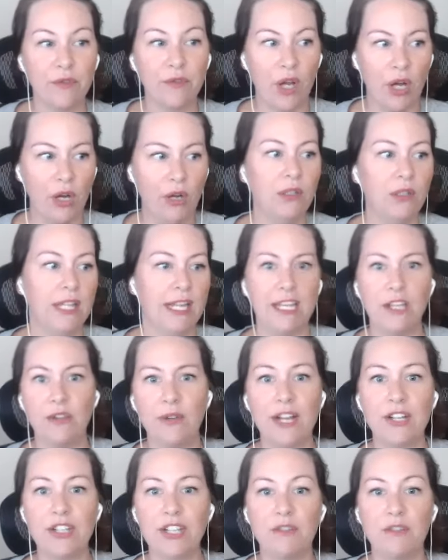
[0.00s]
oh, like you
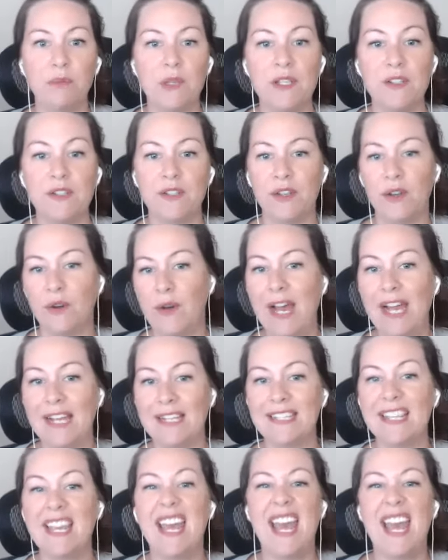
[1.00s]
actually have PCOS,